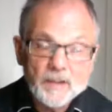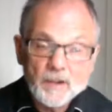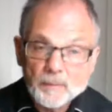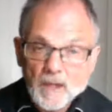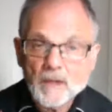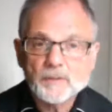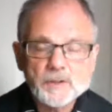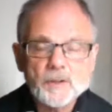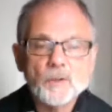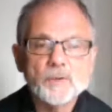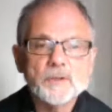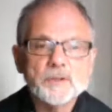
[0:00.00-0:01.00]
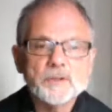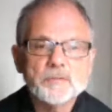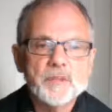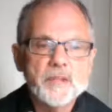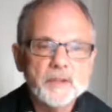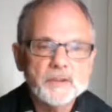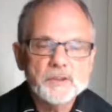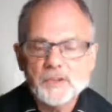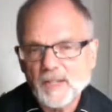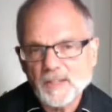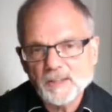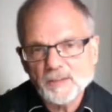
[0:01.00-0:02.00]
I was told there's 300
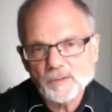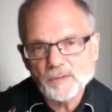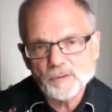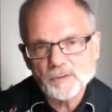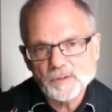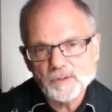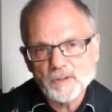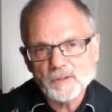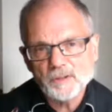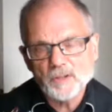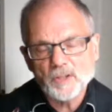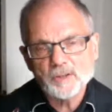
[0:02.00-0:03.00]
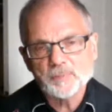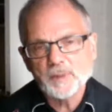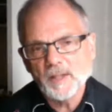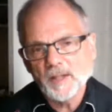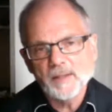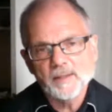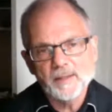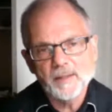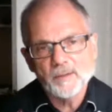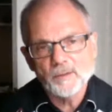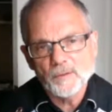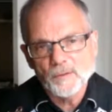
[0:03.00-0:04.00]
Chinese soldiers on Salt Spring Island. I don't
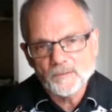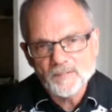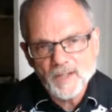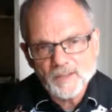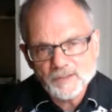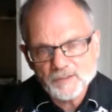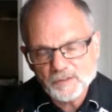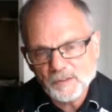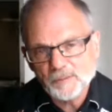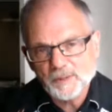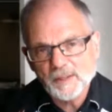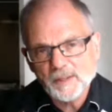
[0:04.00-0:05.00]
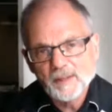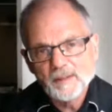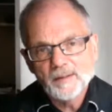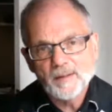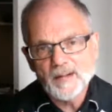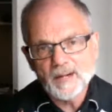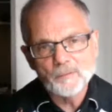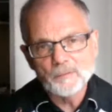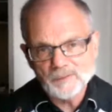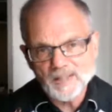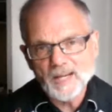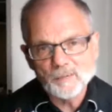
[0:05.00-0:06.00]
know if that's true, but I
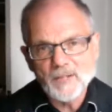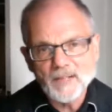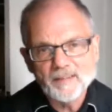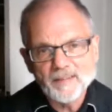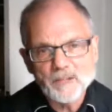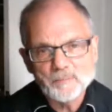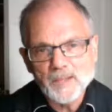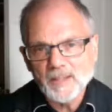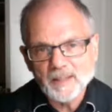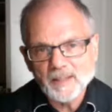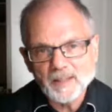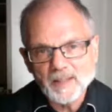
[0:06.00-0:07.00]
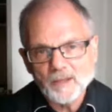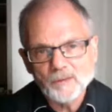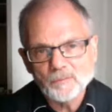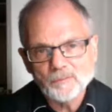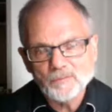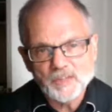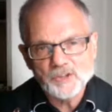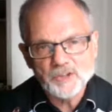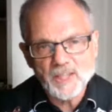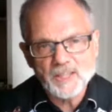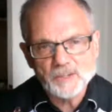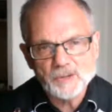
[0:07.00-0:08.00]
would end that immediately. I don't think
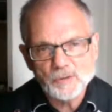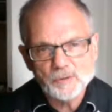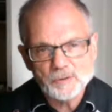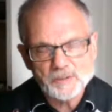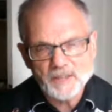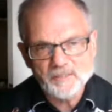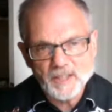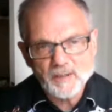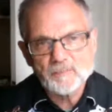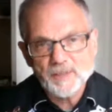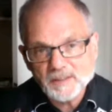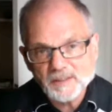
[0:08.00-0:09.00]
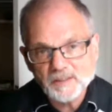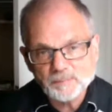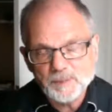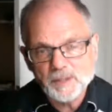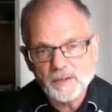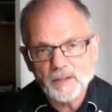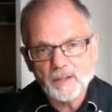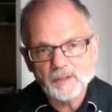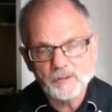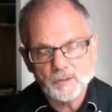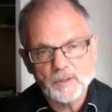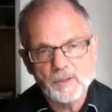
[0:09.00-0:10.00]
Chinese soldiers have any business being on our
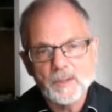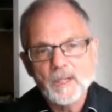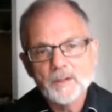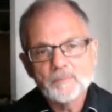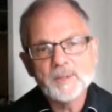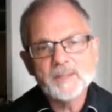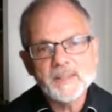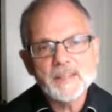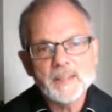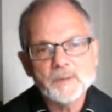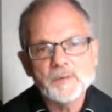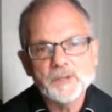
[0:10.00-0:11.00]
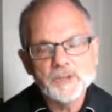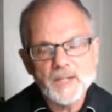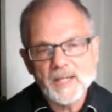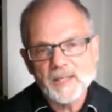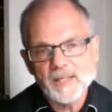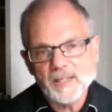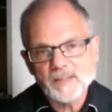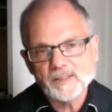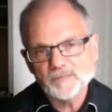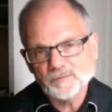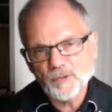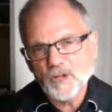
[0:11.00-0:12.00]
soil, particularly when China is, for
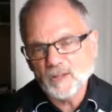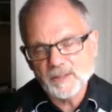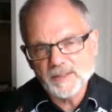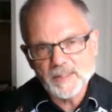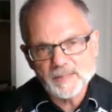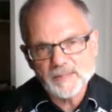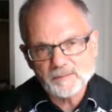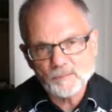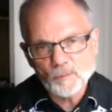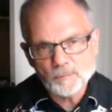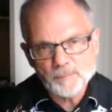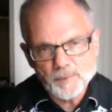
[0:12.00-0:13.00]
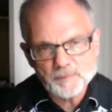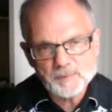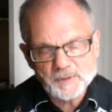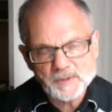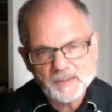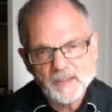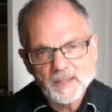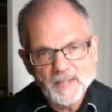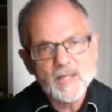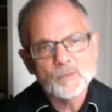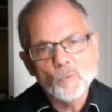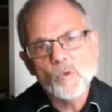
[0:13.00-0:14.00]
all intents and purposes, at
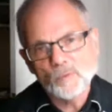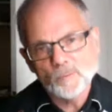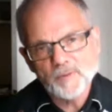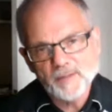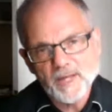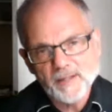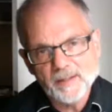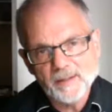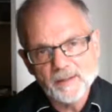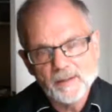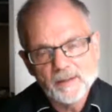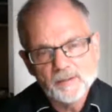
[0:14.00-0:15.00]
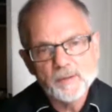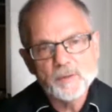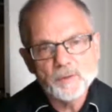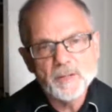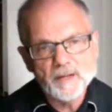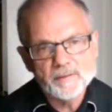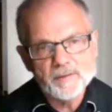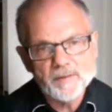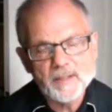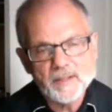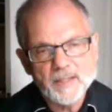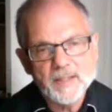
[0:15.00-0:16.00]
war with Canada. They're doing everything
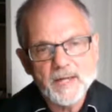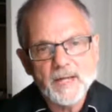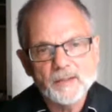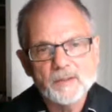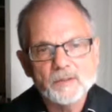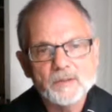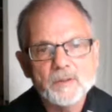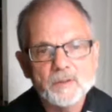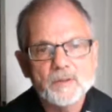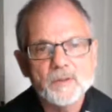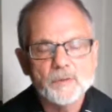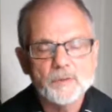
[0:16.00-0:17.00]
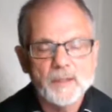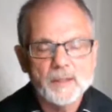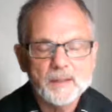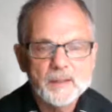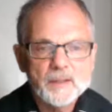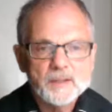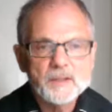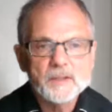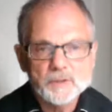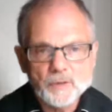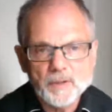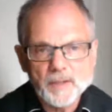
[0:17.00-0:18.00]
they can to
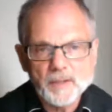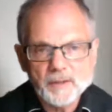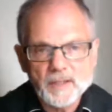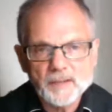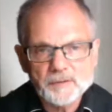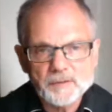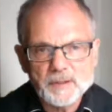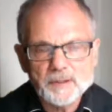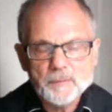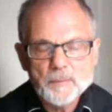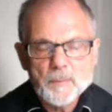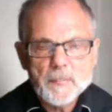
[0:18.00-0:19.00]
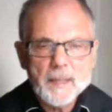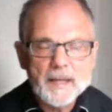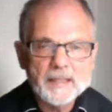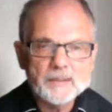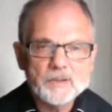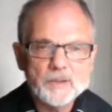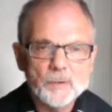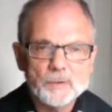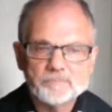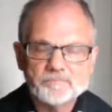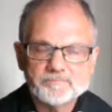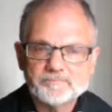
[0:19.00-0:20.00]
destroy our country. And
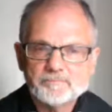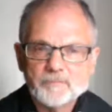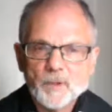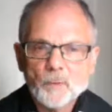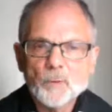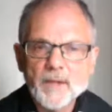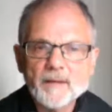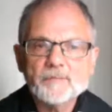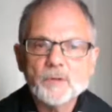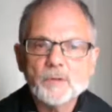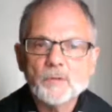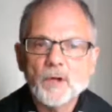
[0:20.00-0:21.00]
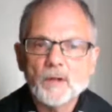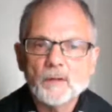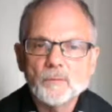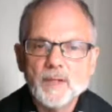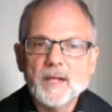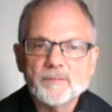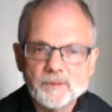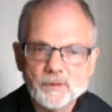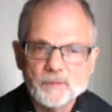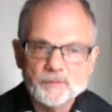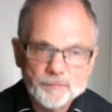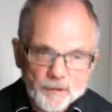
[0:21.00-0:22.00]
so we have to
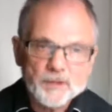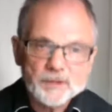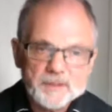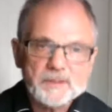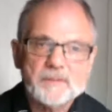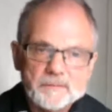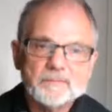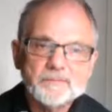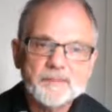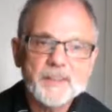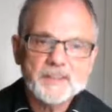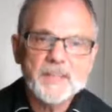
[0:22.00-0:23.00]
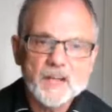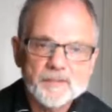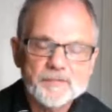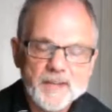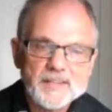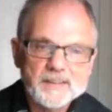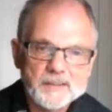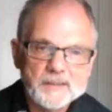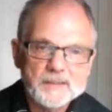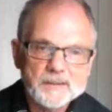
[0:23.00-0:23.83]
first fix our fences.